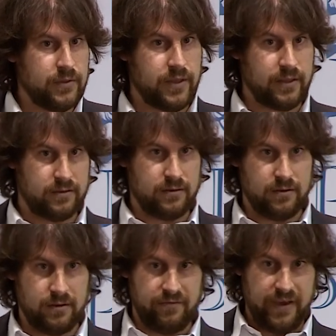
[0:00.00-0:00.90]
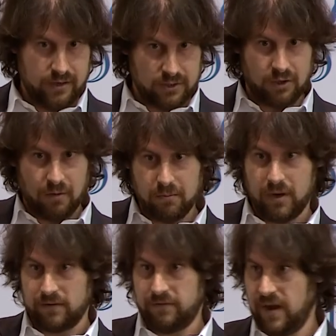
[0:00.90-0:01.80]
that uh, Werner
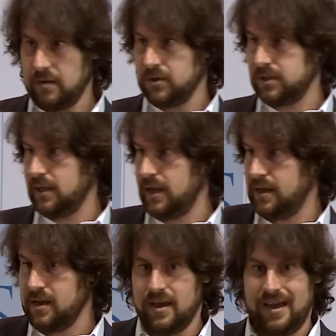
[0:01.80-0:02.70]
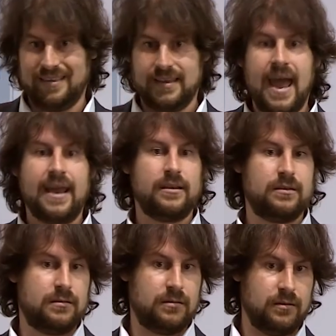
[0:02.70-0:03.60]
Sombart famously
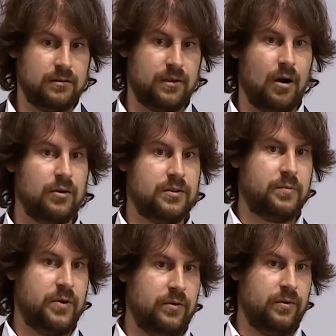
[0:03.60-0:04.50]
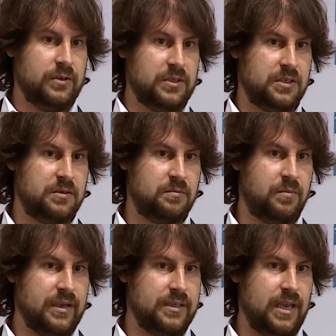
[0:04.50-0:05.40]
attacked the entrepreneurs
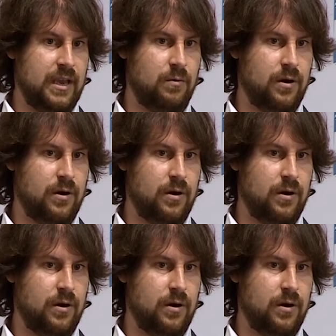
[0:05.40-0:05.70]
by saying,